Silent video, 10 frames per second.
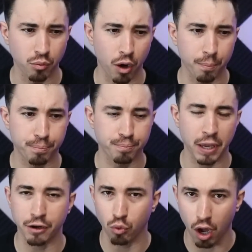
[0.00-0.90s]
Well,
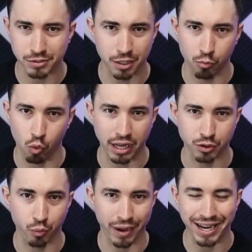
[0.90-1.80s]
Peyton Robb's number one at
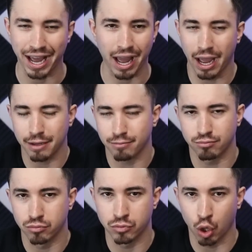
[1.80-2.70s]
the weight. I
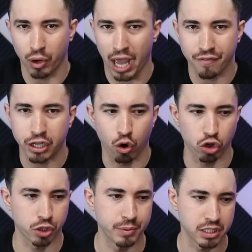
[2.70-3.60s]
don't have any
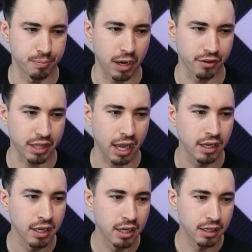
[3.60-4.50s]
arguments about that.
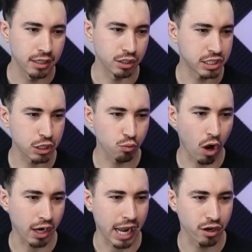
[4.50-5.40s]
You see
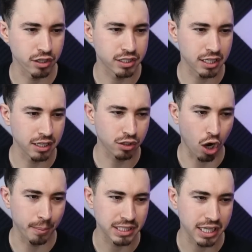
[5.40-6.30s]
Rock Harrison,
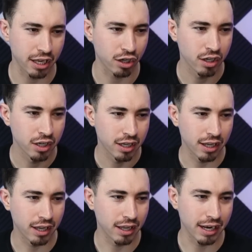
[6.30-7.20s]
commentator
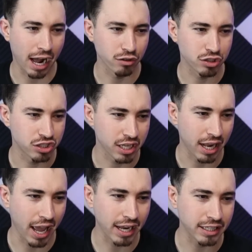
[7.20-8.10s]
and announcer, said,
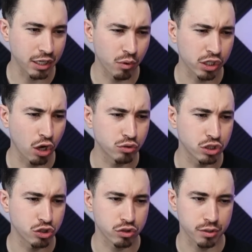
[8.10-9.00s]
hey, D1
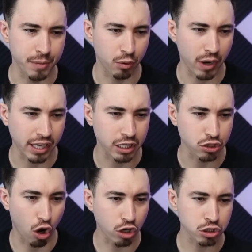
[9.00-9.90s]
coaches who submit rankings,
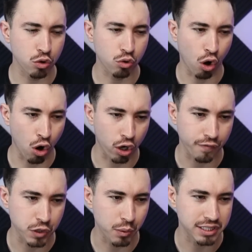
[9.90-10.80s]
Austin O'Connor
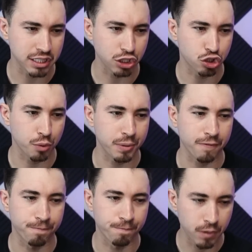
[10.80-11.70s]
of UNC should
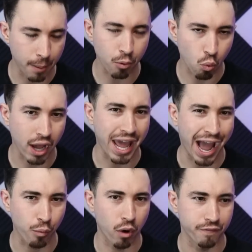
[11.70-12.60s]
be number one
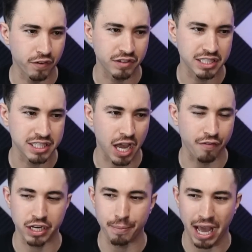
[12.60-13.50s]
at
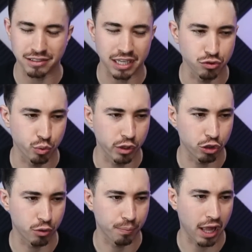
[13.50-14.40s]
157. And Matt Scouts
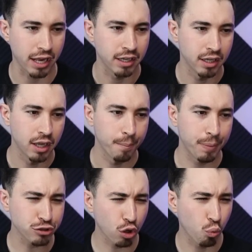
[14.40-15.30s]
really replied,
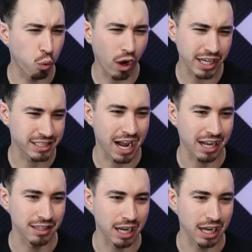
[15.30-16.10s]
based on what exactly?